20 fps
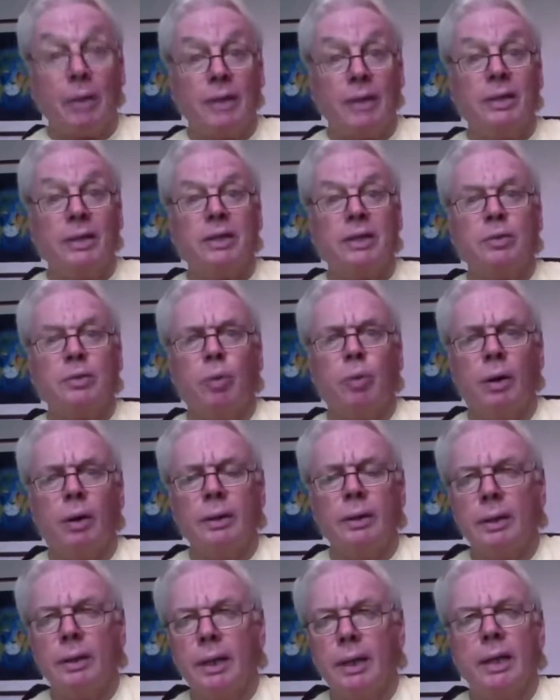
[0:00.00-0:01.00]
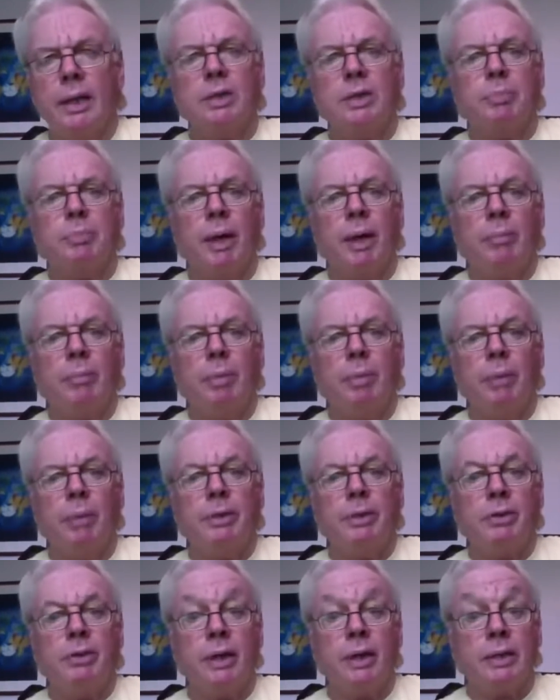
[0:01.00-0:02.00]
And this is what is being
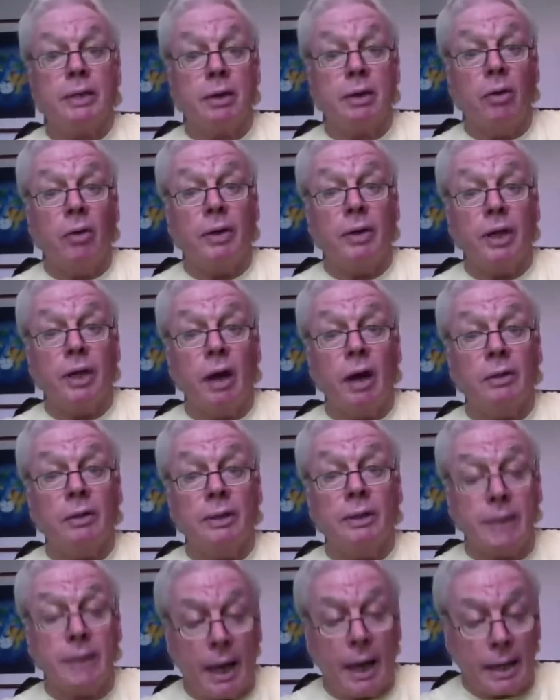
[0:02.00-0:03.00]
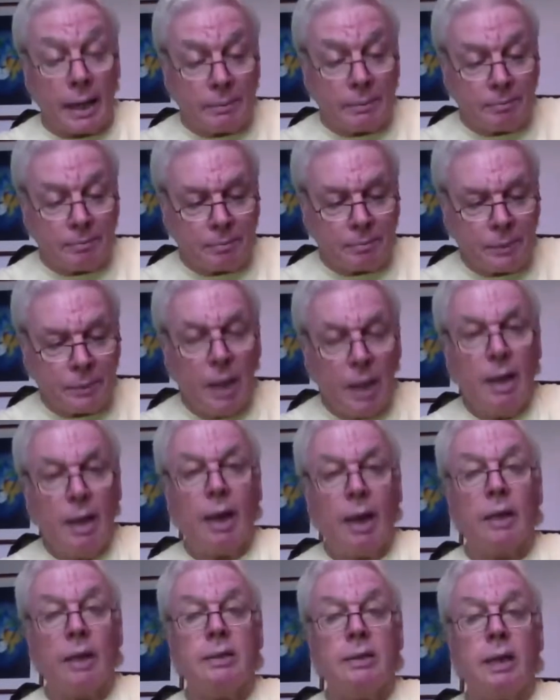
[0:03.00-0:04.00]
perpetrated on the young today.
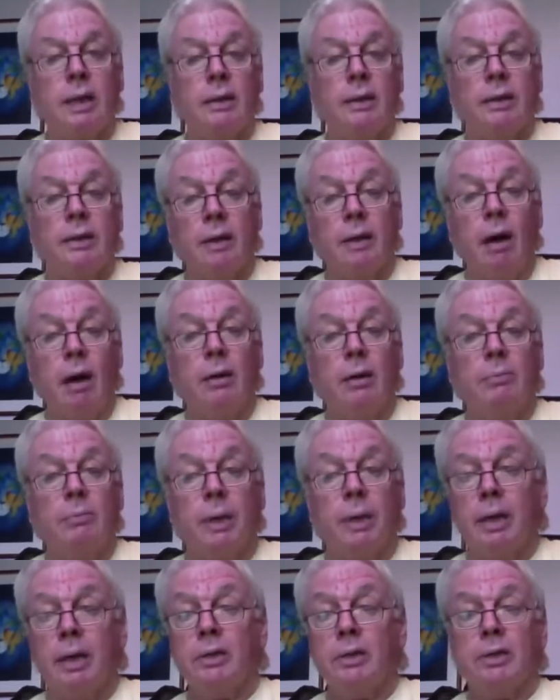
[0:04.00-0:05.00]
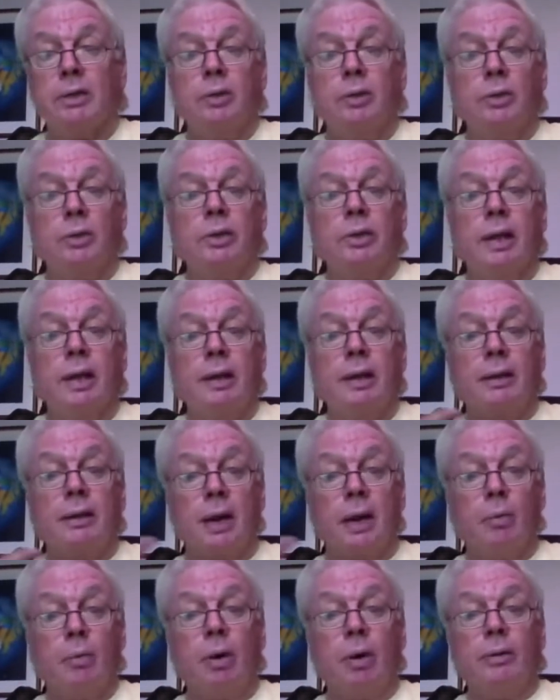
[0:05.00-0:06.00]
And I say the young because, of course,
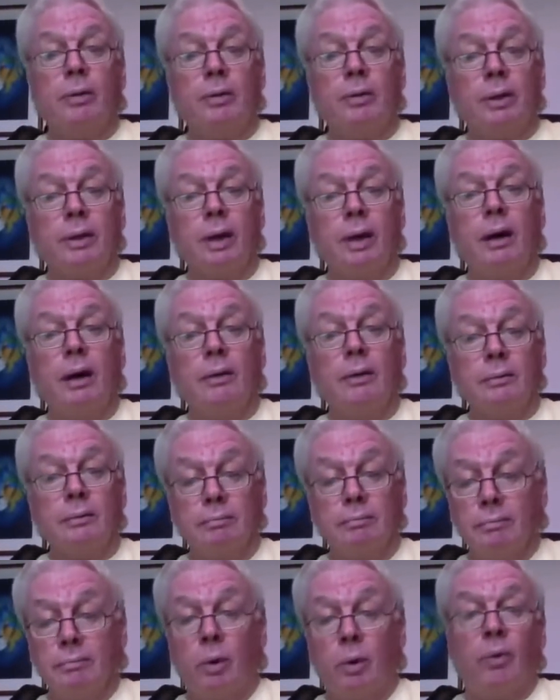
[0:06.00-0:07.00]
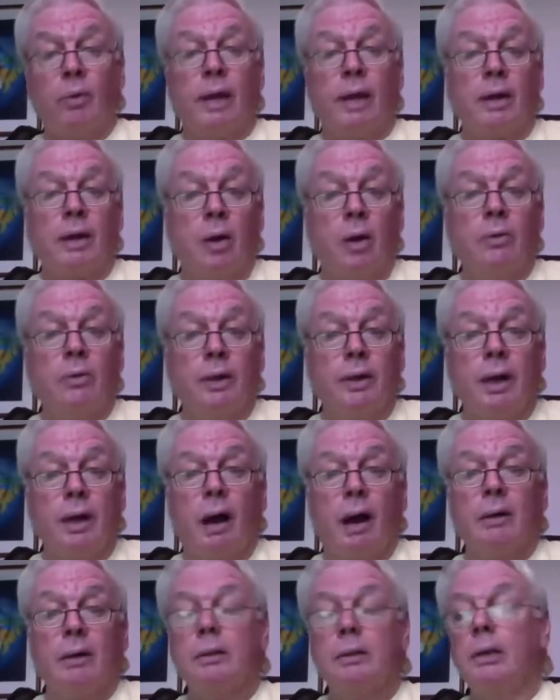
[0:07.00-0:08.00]
they want the young, or they know the
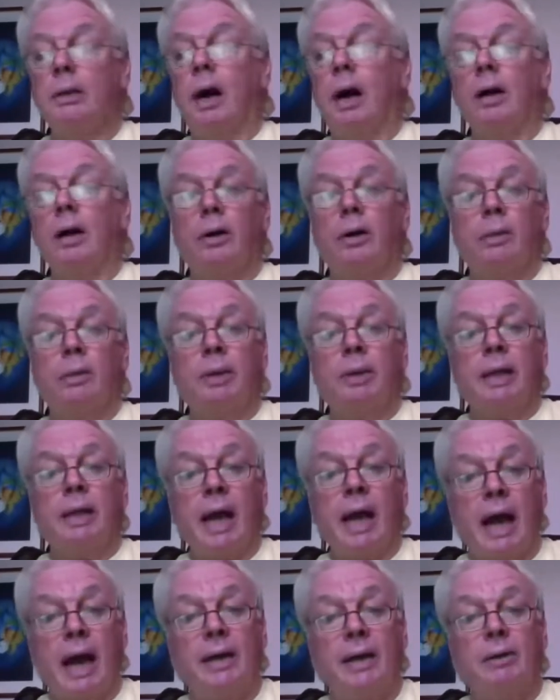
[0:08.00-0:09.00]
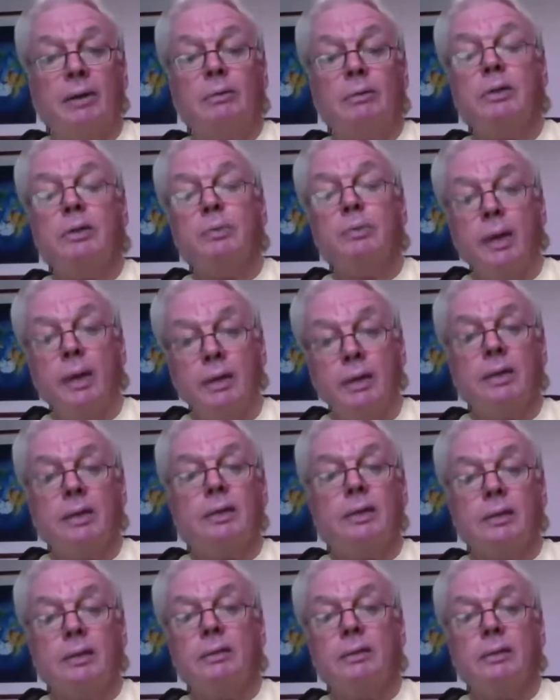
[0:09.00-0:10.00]
young, are going to be the adults when
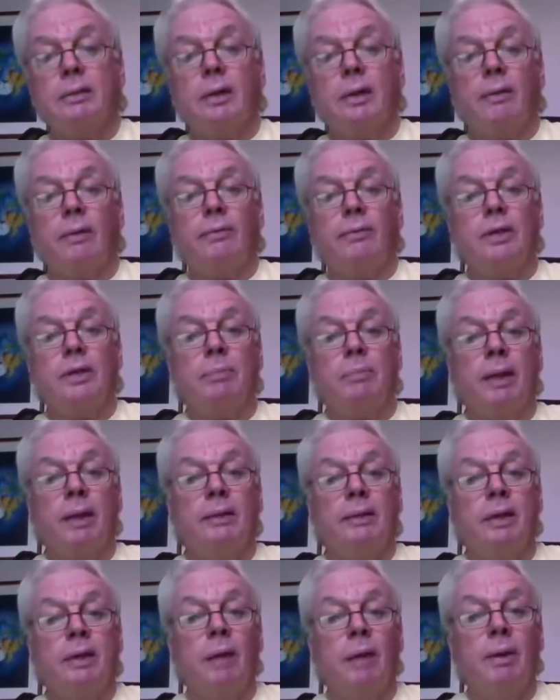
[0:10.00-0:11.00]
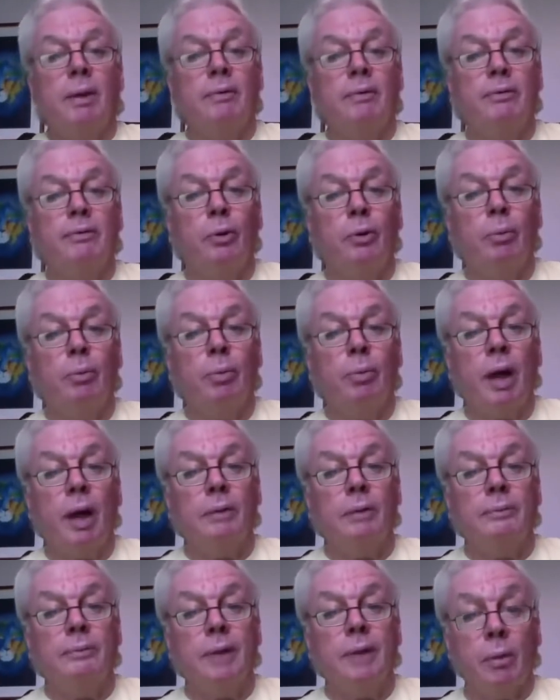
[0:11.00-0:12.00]
this stuff is meant to come in full
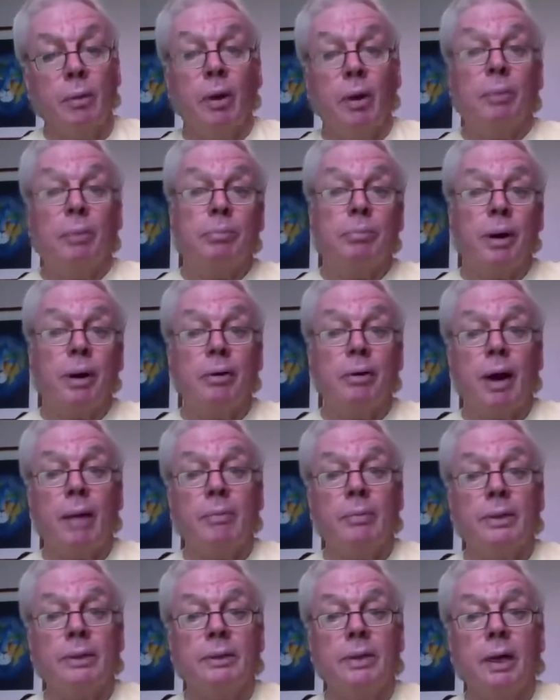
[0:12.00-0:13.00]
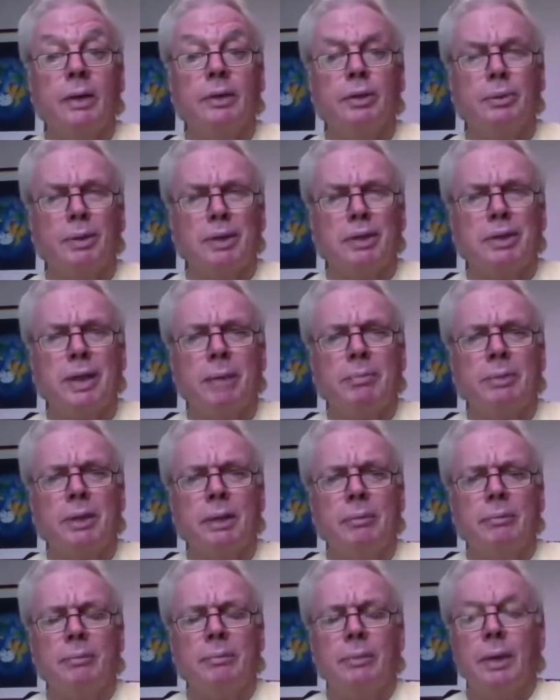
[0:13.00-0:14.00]
blown. They want it programmed to accept
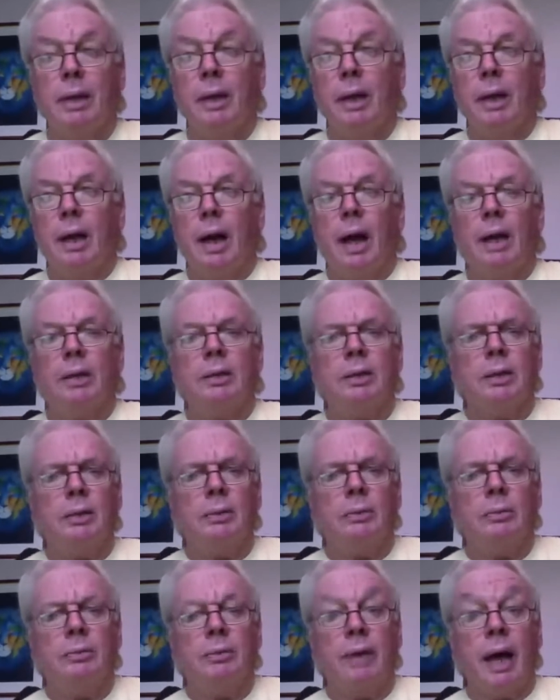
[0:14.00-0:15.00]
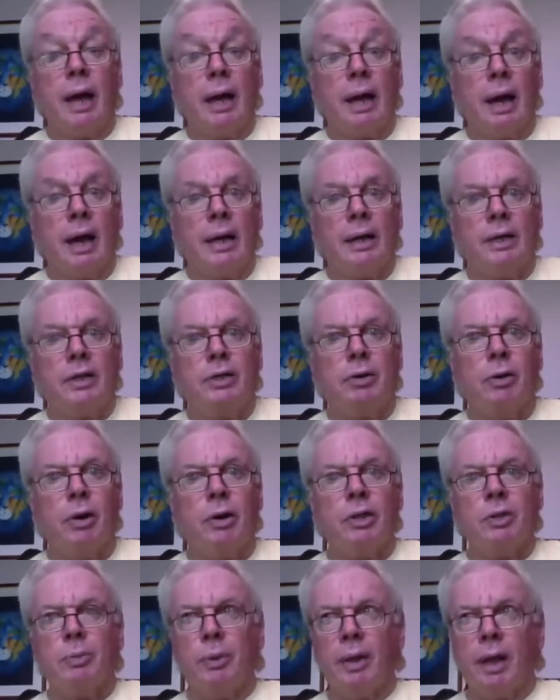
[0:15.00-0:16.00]
it until that line is
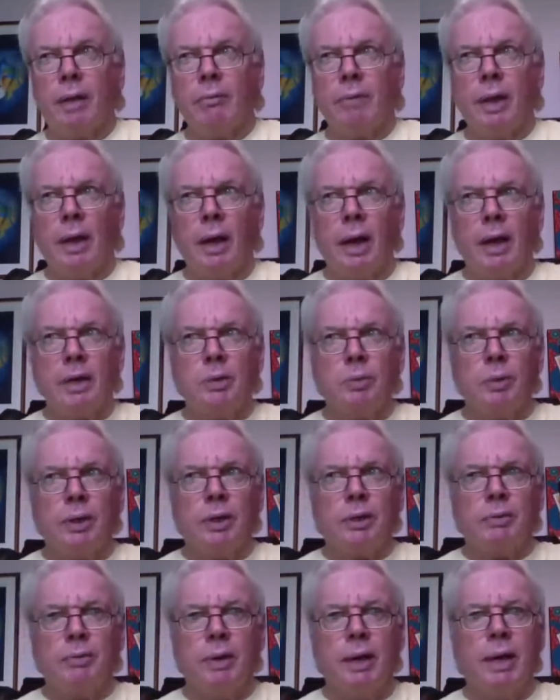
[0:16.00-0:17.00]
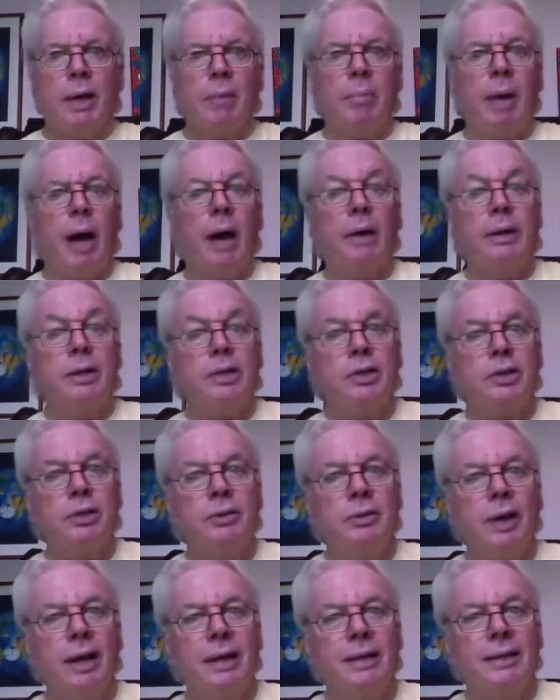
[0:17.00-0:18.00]
crossed, when they realize what it's really about, and it's too
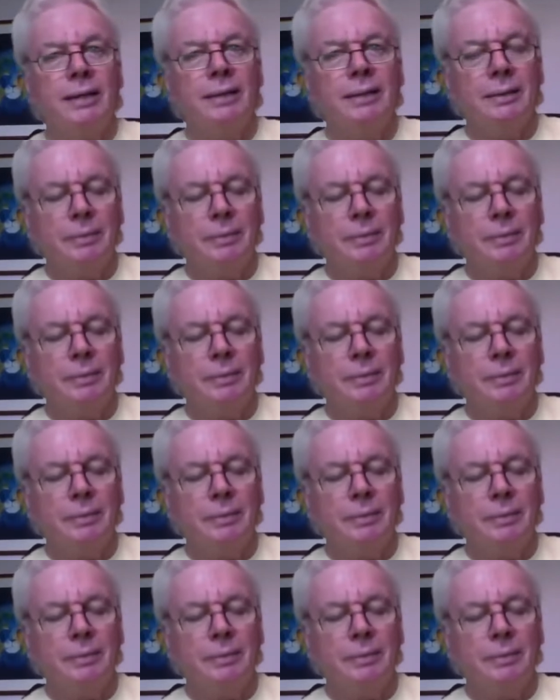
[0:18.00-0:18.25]
late.